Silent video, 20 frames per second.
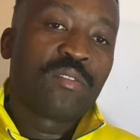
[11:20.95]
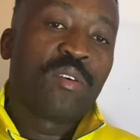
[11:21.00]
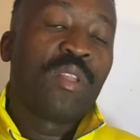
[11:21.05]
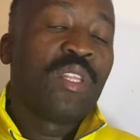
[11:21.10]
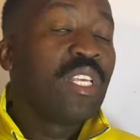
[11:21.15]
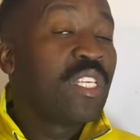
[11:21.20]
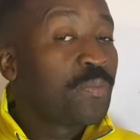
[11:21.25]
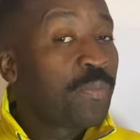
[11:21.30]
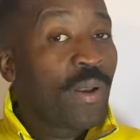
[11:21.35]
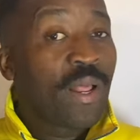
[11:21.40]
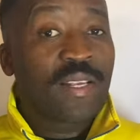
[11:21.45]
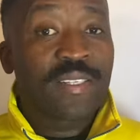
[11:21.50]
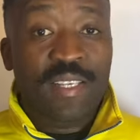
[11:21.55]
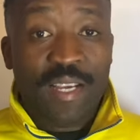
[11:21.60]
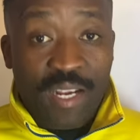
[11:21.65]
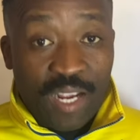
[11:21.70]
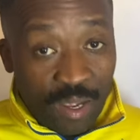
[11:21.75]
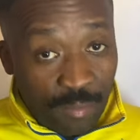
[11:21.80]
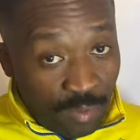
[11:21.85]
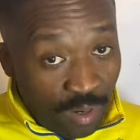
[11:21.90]
So these players
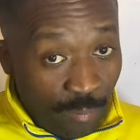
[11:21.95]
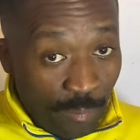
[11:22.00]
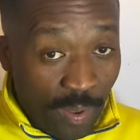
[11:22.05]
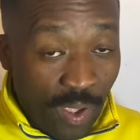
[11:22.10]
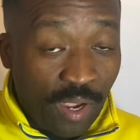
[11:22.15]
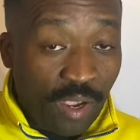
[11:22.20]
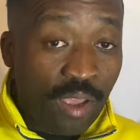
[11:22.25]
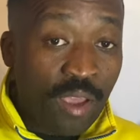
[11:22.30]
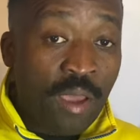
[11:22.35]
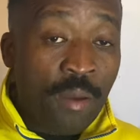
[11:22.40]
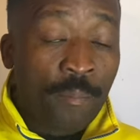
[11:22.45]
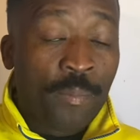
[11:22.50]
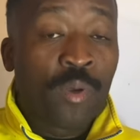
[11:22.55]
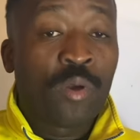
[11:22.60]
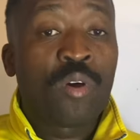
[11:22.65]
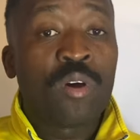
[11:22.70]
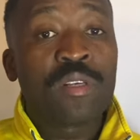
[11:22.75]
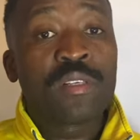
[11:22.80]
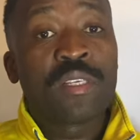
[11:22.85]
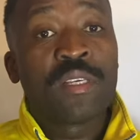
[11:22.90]
are coming back
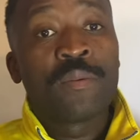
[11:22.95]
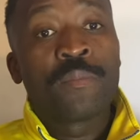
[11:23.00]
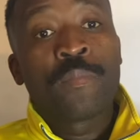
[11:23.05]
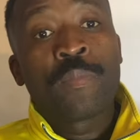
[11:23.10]
because